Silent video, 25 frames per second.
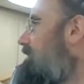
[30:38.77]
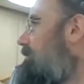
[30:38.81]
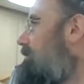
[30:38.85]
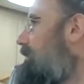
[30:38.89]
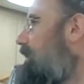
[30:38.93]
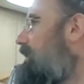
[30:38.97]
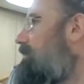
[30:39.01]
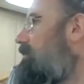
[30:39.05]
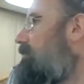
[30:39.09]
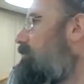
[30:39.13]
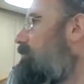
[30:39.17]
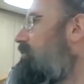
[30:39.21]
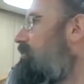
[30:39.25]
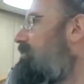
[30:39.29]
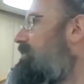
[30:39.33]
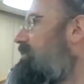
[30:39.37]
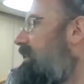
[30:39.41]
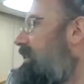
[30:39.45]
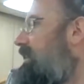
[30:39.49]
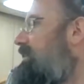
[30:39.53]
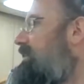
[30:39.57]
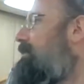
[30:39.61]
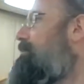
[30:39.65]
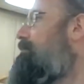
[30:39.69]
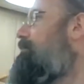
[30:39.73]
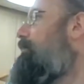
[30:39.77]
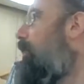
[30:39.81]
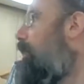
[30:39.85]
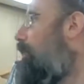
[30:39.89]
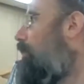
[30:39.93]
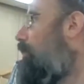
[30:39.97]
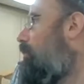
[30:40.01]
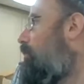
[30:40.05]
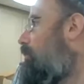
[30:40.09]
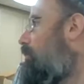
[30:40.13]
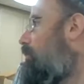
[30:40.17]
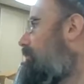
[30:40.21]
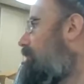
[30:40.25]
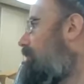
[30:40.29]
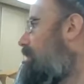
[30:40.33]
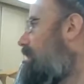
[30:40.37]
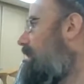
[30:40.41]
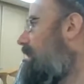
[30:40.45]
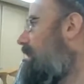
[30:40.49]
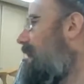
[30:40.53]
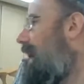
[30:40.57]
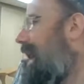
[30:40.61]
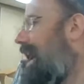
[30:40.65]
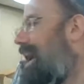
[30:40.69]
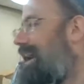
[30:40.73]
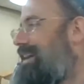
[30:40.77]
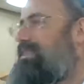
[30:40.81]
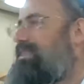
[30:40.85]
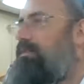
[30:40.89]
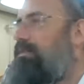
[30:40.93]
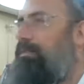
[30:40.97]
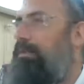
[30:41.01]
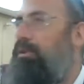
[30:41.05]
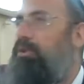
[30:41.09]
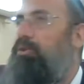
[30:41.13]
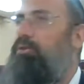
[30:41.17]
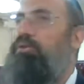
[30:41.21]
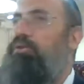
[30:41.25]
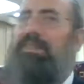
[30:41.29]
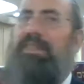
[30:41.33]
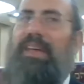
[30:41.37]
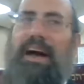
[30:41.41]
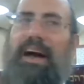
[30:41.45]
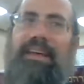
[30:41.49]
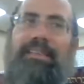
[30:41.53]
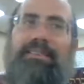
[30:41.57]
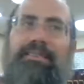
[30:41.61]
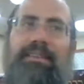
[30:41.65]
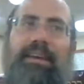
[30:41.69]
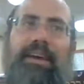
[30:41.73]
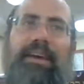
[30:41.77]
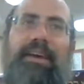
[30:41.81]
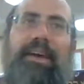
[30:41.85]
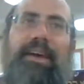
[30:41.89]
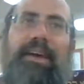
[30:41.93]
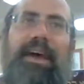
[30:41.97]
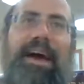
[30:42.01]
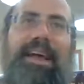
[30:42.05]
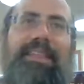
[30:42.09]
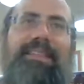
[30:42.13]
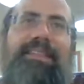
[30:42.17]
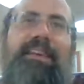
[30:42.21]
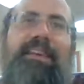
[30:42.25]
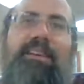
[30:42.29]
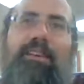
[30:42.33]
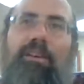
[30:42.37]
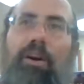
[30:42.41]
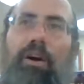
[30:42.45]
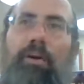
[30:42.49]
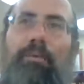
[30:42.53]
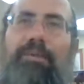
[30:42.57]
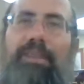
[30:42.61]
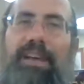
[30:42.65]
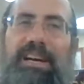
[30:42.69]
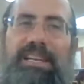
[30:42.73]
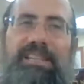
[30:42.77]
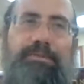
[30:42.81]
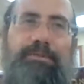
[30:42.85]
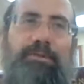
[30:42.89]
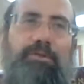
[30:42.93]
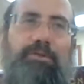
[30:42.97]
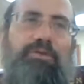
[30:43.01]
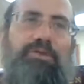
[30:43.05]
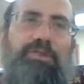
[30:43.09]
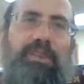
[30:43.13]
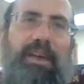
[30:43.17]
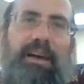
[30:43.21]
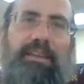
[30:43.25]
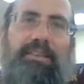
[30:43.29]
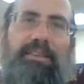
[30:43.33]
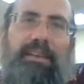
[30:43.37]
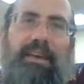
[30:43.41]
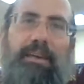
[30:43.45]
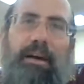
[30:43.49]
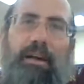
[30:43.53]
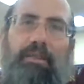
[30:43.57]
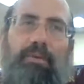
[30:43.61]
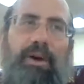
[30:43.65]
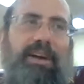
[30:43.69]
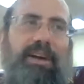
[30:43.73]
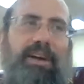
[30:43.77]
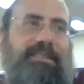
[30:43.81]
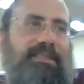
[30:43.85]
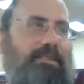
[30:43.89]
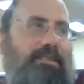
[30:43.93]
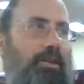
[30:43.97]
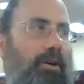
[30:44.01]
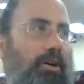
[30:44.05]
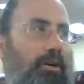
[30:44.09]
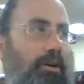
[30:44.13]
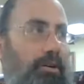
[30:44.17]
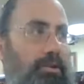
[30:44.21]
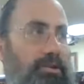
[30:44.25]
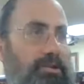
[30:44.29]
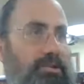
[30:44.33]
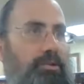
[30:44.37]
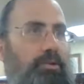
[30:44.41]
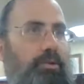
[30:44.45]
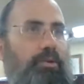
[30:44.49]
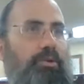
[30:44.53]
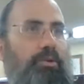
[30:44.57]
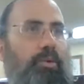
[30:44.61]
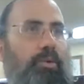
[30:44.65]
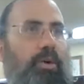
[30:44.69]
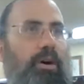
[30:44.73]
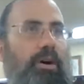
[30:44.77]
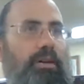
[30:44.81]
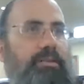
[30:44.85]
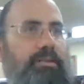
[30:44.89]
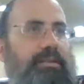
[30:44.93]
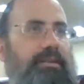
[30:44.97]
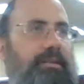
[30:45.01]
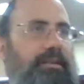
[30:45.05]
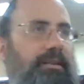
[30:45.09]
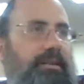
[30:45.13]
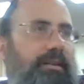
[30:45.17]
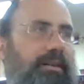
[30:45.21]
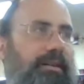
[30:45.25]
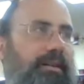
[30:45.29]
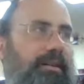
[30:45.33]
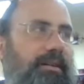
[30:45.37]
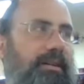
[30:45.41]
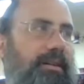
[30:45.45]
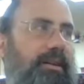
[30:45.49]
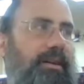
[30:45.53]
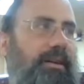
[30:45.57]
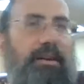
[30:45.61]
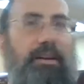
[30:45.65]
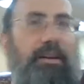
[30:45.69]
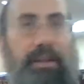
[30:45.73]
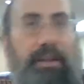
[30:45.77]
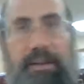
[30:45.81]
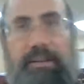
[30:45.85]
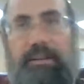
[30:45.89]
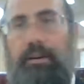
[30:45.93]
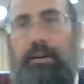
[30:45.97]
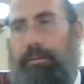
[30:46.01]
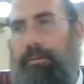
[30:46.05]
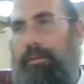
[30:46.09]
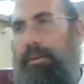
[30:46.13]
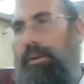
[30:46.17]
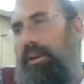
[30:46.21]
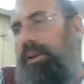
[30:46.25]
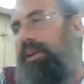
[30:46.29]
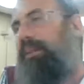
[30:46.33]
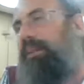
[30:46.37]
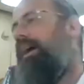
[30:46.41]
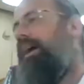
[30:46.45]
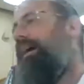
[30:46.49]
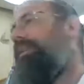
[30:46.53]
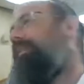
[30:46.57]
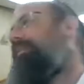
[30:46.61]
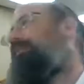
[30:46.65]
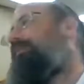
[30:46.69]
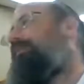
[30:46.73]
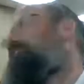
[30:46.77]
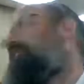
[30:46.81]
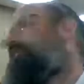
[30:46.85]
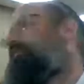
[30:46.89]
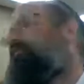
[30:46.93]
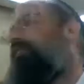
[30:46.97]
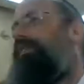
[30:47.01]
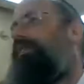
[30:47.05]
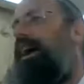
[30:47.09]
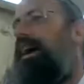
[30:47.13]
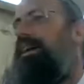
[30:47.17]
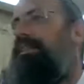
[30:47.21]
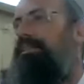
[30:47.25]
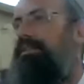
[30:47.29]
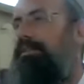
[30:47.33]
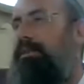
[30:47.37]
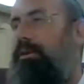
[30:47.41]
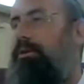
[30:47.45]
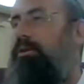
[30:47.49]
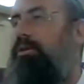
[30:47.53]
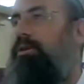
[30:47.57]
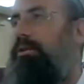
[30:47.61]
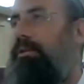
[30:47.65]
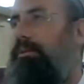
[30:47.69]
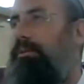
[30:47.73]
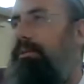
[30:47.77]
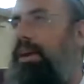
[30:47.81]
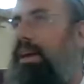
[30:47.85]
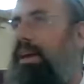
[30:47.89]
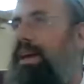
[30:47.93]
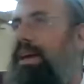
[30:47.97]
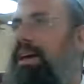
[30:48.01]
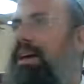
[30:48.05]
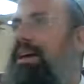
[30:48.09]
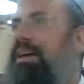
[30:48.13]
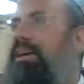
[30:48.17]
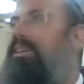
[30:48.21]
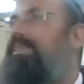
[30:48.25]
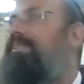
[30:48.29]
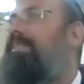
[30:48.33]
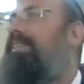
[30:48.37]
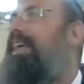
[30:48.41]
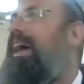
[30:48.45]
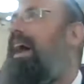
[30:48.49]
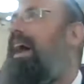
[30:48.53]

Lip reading: of Mikdash, which is in a bowl, has to be used that day. Any korban has to be used that day. Otherwise, it's called what? Lina. Anything which stays overnight is no good. So they